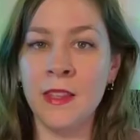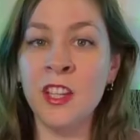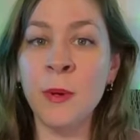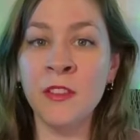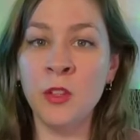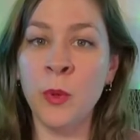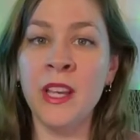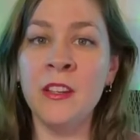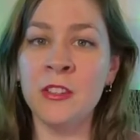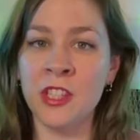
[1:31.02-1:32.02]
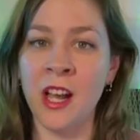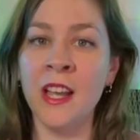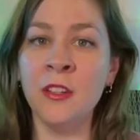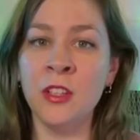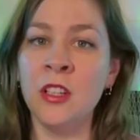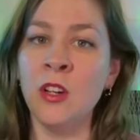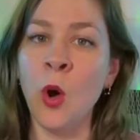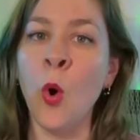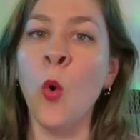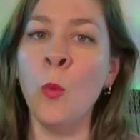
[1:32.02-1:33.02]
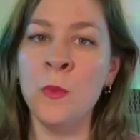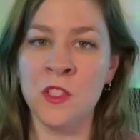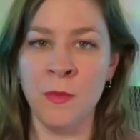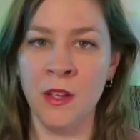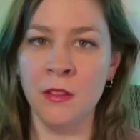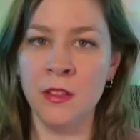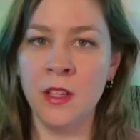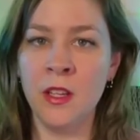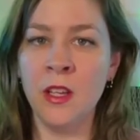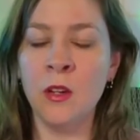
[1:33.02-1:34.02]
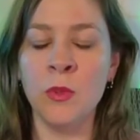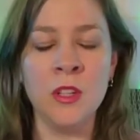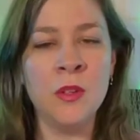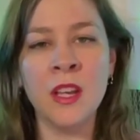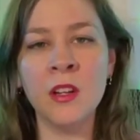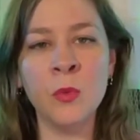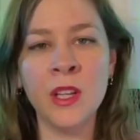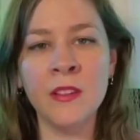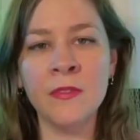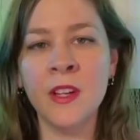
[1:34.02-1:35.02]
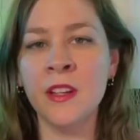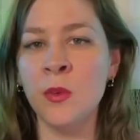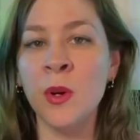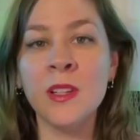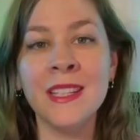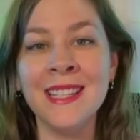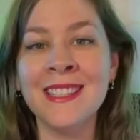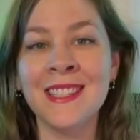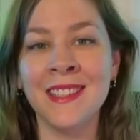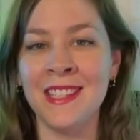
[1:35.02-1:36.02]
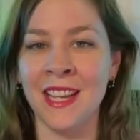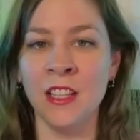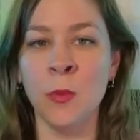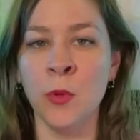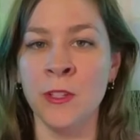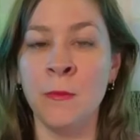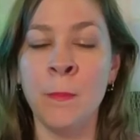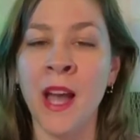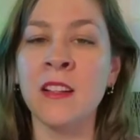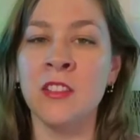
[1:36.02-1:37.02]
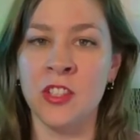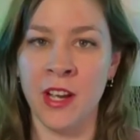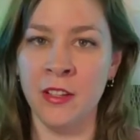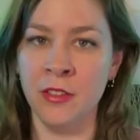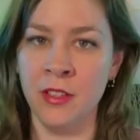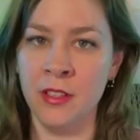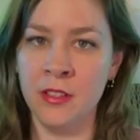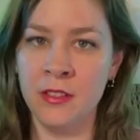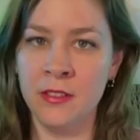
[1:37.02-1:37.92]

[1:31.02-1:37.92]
Think about the way your childhood home smelled. When you get a whiff, you are instantly teleported back to childhood.